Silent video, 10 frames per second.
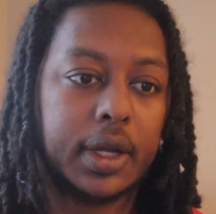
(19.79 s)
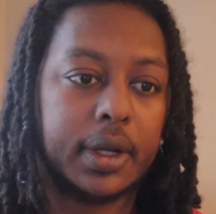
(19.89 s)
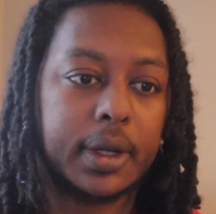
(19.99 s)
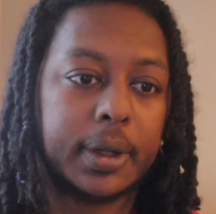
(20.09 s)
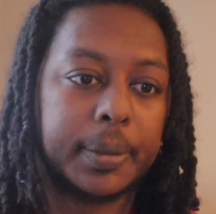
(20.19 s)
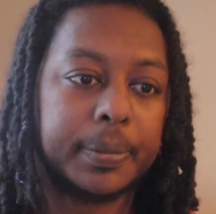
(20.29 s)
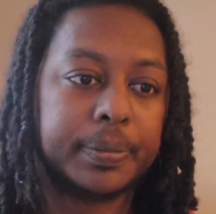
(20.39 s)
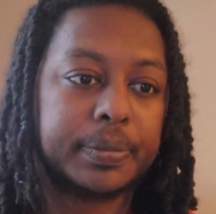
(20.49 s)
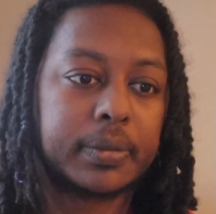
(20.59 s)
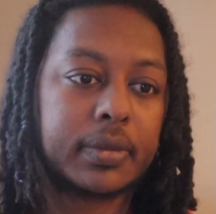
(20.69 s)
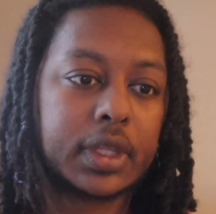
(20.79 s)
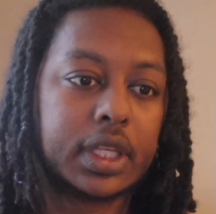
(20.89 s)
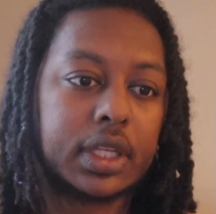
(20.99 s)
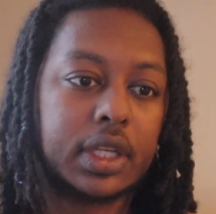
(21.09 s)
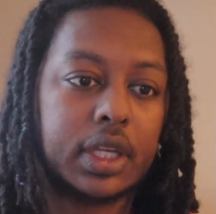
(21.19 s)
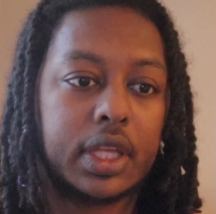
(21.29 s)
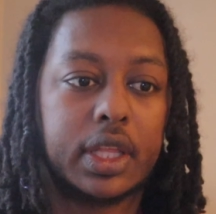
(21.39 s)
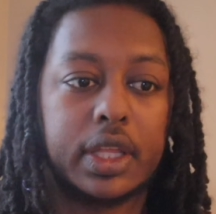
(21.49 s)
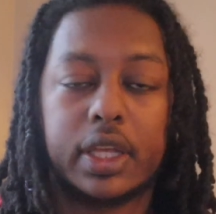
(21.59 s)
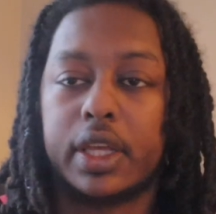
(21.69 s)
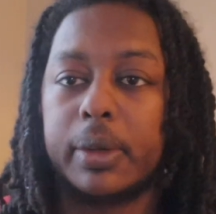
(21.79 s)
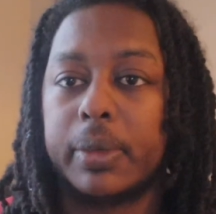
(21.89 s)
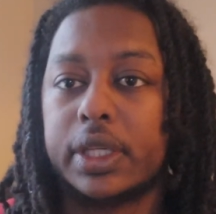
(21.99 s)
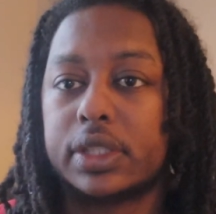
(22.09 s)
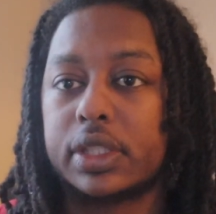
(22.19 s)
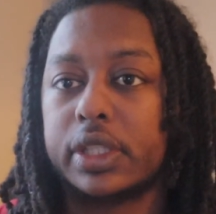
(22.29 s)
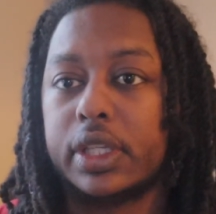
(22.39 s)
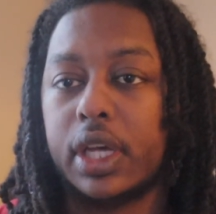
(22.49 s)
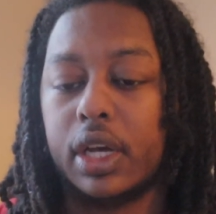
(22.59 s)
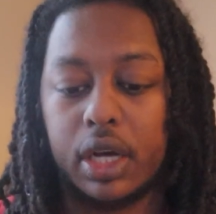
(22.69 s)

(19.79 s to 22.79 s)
Um, and basically,